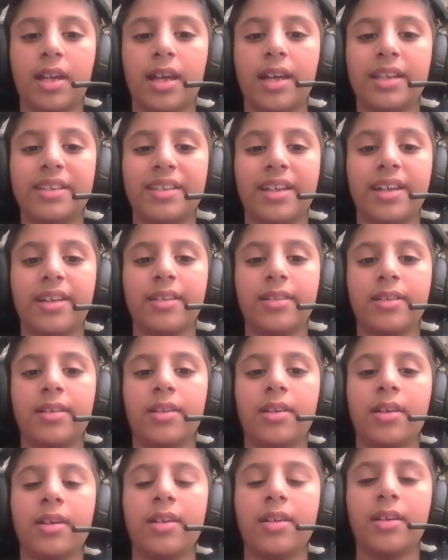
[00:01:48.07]
And then
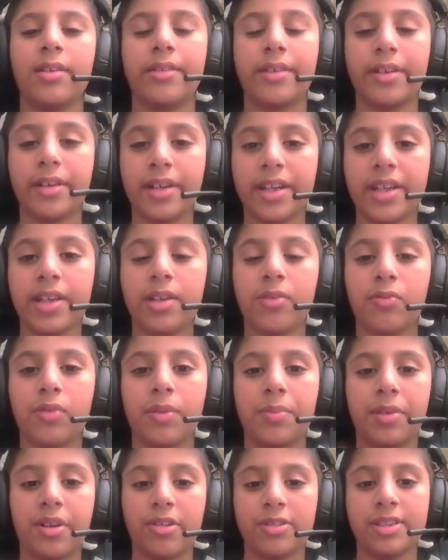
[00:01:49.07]
30 we
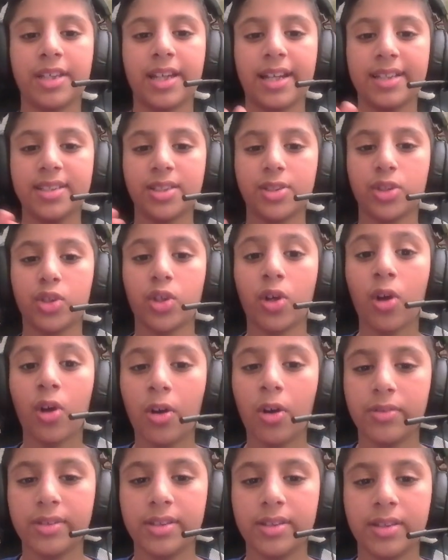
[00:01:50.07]
pronounce it as
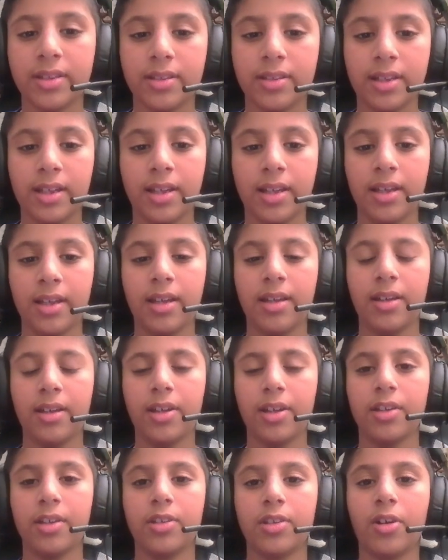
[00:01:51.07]
30.
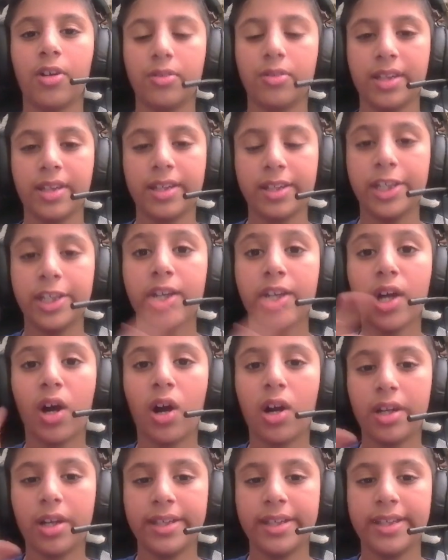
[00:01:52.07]
30,
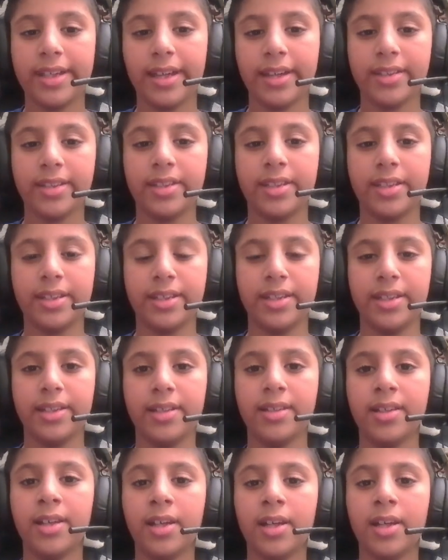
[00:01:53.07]
T-R-E-N-T-E.